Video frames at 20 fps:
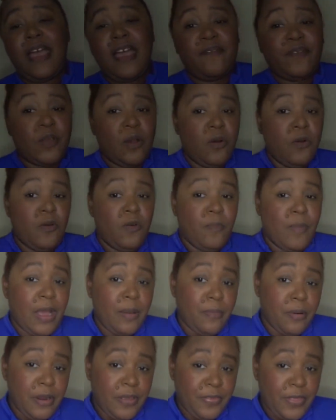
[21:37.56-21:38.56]
have to hold my
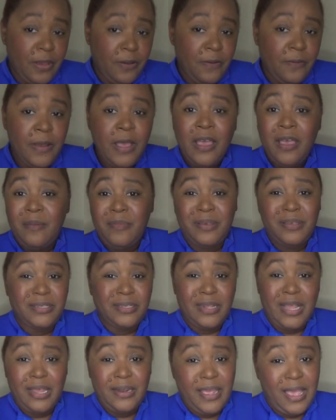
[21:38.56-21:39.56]
breath on because
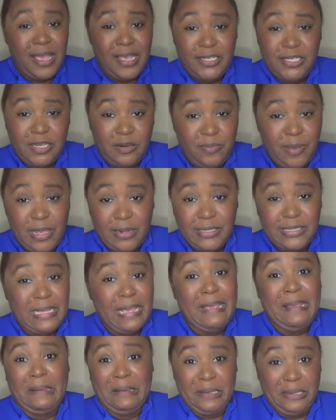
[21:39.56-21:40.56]
a lot of eyeshadow palettes
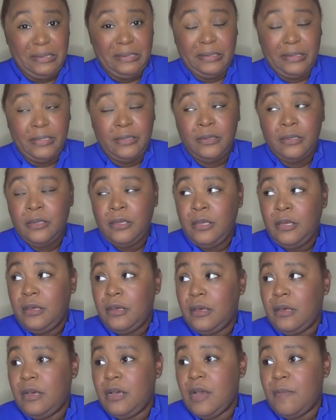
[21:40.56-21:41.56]
ain't good.
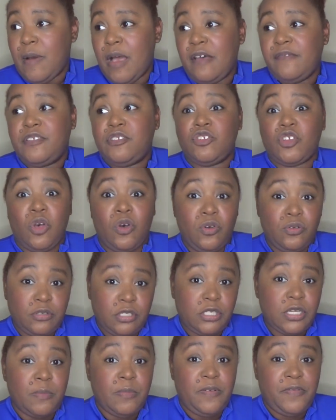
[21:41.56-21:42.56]
Um, I've sold
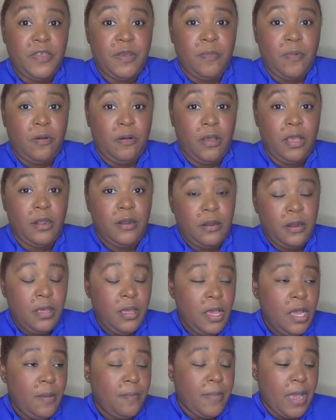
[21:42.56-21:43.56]
some of them on
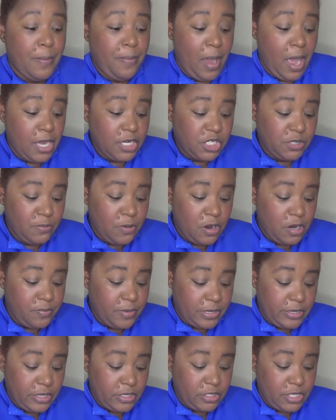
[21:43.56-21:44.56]
my Poshmark
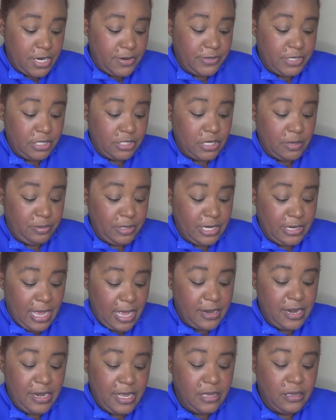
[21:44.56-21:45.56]
because they're just simply
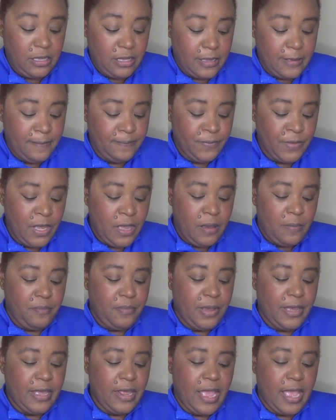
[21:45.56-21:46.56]
not any good.
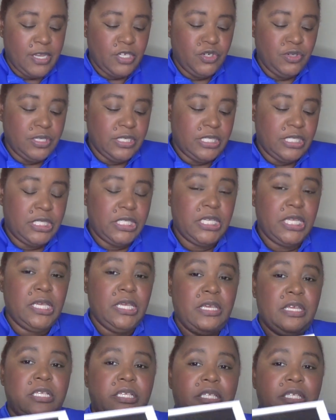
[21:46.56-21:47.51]
But as you can see,